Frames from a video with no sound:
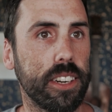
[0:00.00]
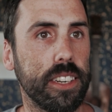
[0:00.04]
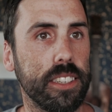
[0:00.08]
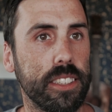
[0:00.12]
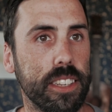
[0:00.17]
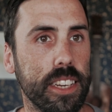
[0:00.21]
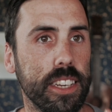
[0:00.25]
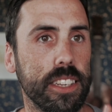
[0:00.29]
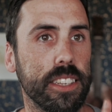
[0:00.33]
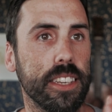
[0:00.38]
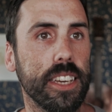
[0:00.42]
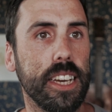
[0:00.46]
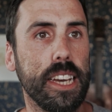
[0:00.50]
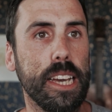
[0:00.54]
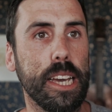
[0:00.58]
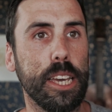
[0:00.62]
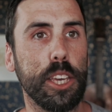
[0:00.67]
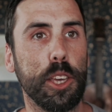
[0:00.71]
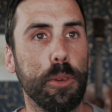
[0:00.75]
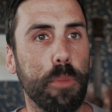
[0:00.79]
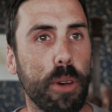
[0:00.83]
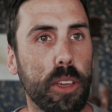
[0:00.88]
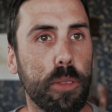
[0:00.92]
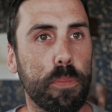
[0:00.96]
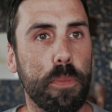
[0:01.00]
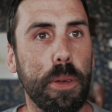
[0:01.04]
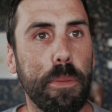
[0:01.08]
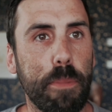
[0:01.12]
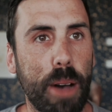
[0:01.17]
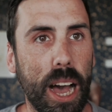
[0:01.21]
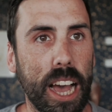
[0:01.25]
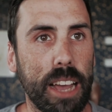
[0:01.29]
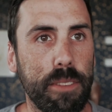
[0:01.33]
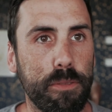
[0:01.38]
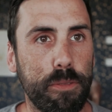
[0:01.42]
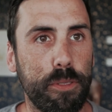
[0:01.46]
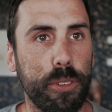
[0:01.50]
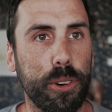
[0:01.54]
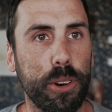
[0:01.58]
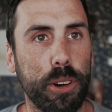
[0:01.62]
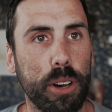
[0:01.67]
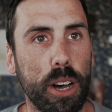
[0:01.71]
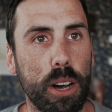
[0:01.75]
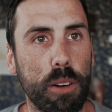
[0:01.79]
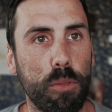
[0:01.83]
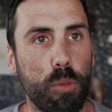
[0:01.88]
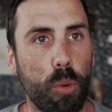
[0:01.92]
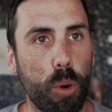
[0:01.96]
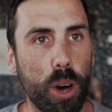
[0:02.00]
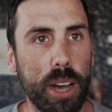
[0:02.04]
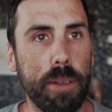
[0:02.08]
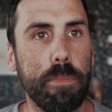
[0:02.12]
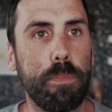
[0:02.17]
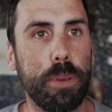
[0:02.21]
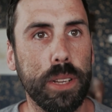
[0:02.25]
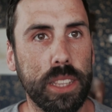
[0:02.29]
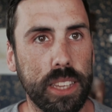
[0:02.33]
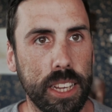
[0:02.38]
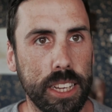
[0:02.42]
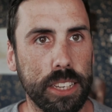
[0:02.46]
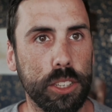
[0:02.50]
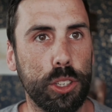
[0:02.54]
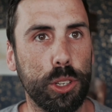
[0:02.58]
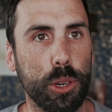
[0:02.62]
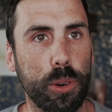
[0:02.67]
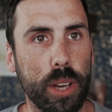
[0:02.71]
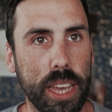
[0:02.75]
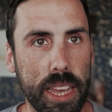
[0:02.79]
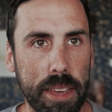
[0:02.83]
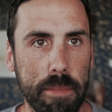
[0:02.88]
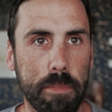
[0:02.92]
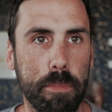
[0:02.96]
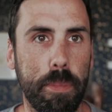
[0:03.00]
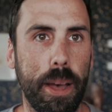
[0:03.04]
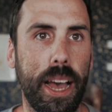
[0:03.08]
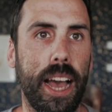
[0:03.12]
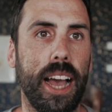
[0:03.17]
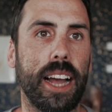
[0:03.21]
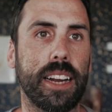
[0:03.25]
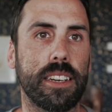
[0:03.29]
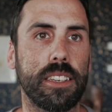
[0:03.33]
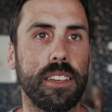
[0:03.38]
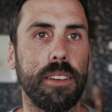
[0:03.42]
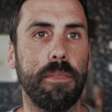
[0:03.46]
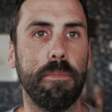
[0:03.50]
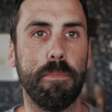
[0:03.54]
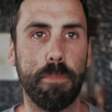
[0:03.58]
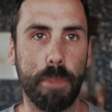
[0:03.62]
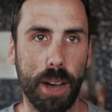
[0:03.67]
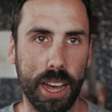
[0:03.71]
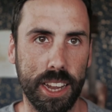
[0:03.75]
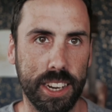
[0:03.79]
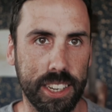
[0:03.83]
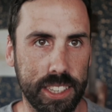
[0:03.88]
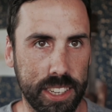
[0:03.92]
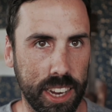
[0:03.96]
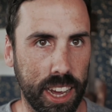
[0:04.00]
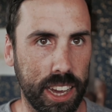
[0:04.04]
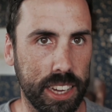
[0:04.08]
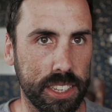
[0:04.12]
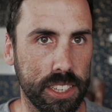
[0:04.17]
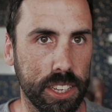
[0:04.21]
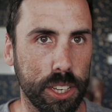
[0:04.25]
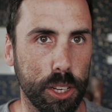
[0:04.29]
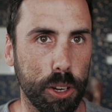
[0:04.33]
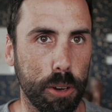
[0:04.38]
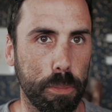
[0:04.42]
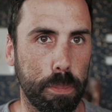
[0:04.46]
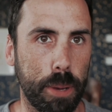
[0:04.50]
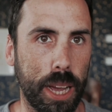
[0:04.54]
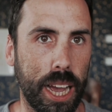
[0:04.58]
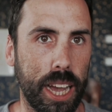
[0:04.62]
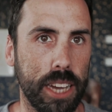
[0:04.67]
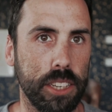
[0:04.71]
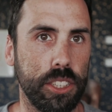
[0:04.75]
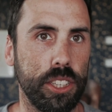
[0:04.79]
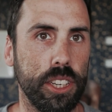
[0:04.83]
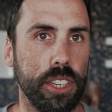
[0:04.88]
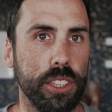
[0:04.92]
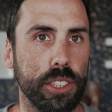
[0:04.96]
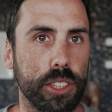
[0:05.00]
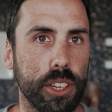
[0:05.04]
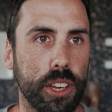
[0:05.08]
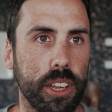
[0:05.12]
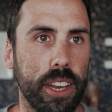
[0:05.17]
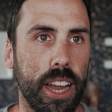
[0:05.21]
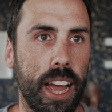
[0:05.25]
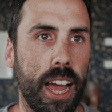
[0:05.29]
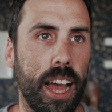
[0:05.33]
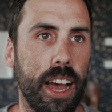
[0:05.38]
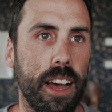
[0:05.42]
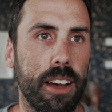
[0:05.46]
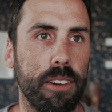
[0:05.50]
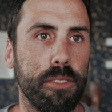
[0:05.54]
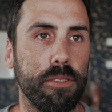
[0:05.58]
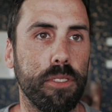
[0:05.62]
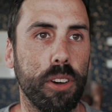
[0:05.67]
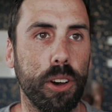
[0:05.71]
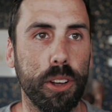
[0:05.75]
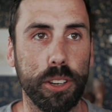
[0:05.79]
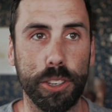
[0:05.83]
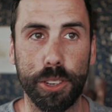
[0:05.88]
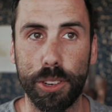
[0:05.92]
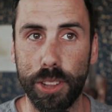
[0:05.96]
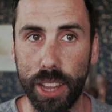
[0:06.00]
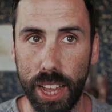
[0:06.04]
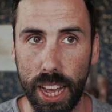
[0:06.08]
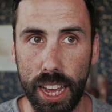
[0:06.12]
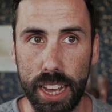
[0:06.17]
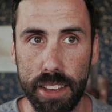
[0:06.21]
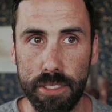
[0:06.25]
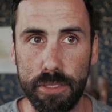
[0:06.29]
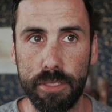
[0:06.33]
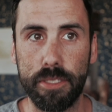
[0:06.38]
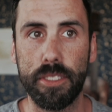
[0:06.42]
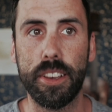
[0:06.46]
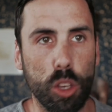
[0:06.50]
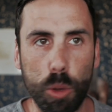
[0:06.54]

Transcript: He says, you must be mindful of what potential impact monetizing your passions could have on your life.